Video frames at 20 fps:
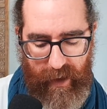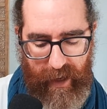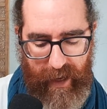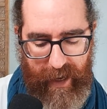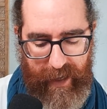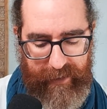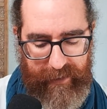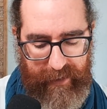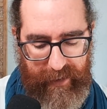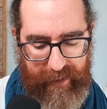
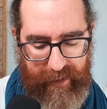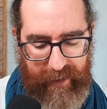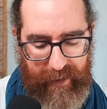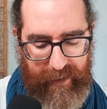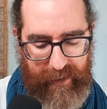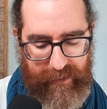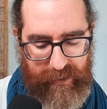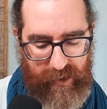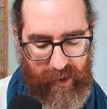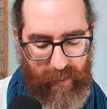and
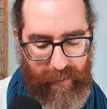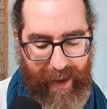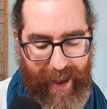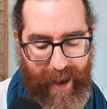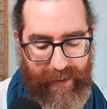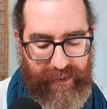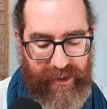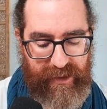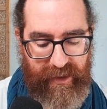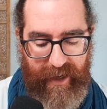some
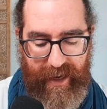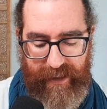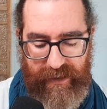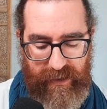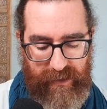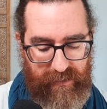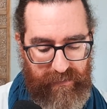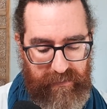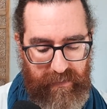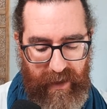
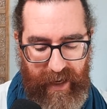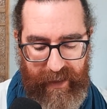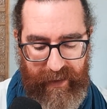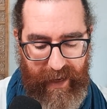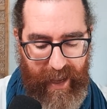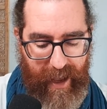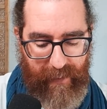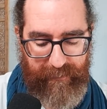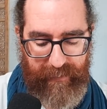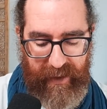abstracts like
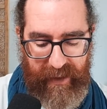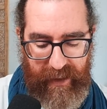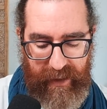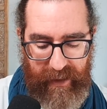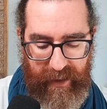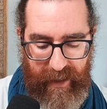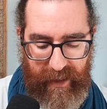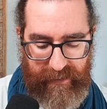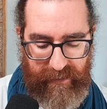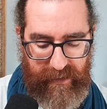
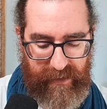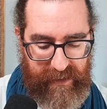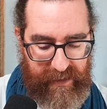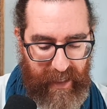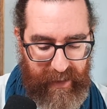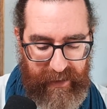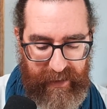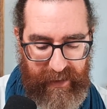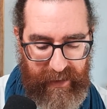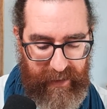happy and
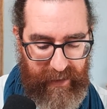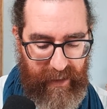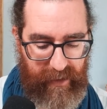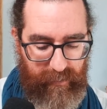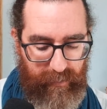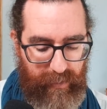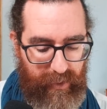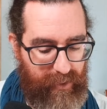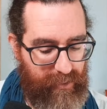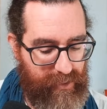sunny
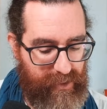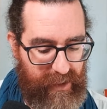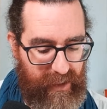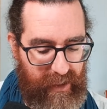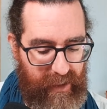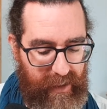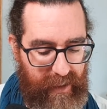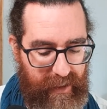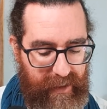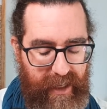and
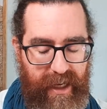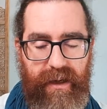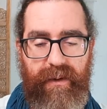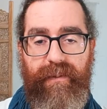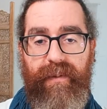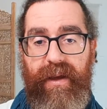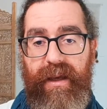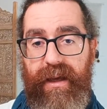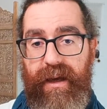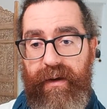beauty and
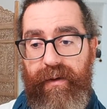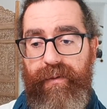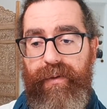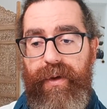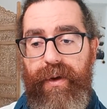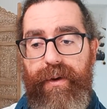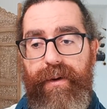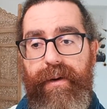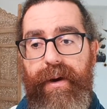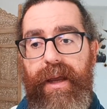envy and
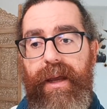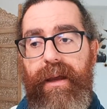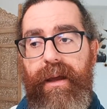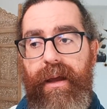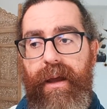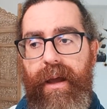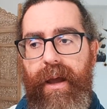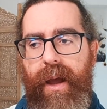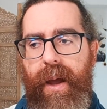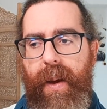fury.
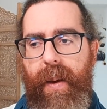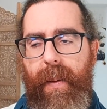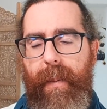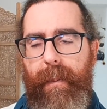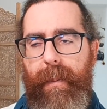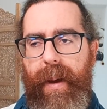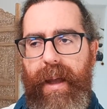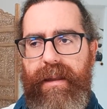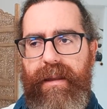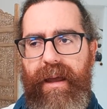
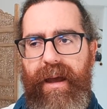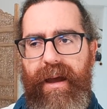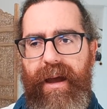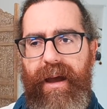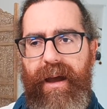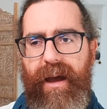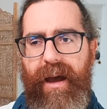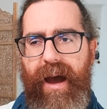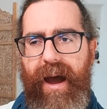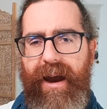But
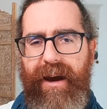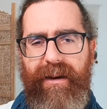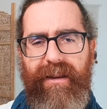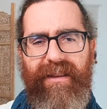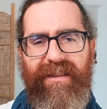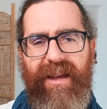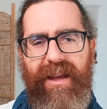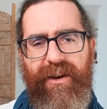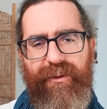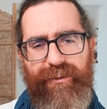are
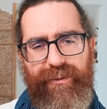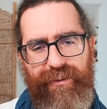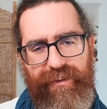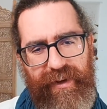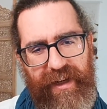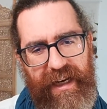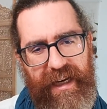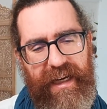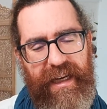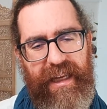they
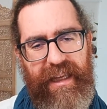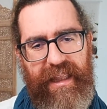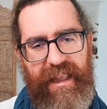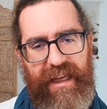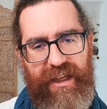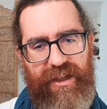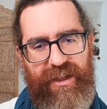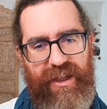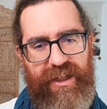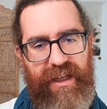really
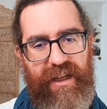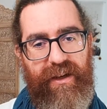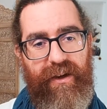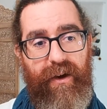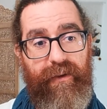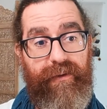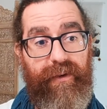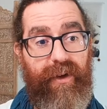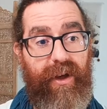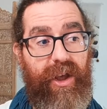the J
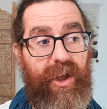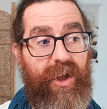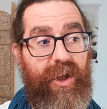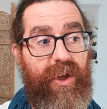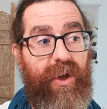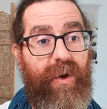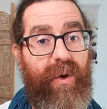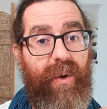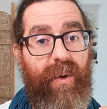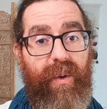of
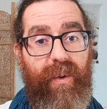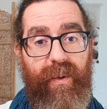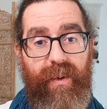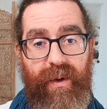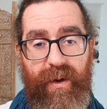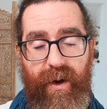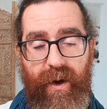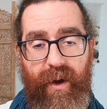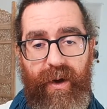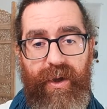yo,
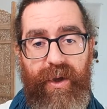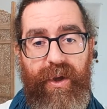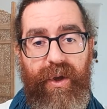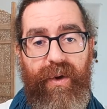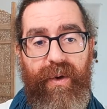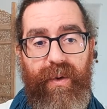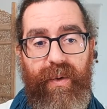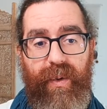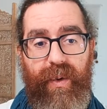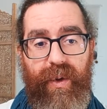
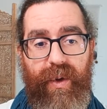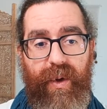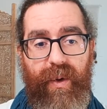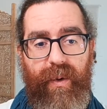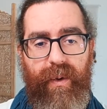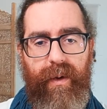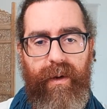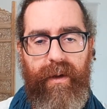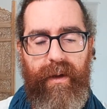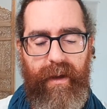
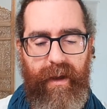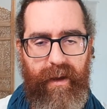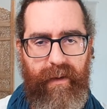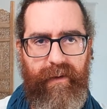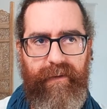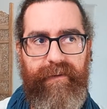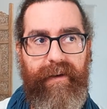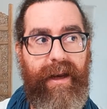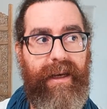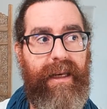yo?
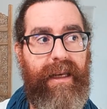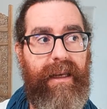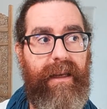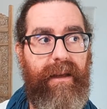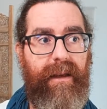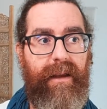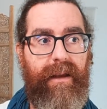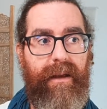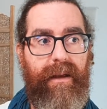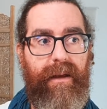Funny,